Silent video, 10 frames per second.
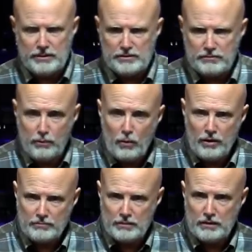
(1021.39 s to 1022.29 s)

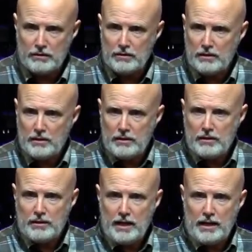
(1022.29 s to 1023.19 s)
disappointment,
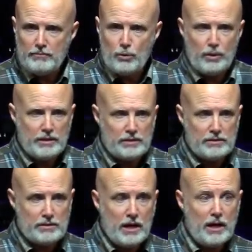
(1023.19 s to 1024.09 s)
I'm going to
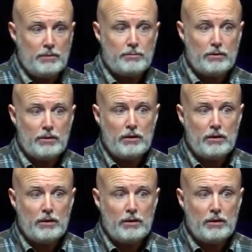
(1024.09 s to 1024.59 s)
stop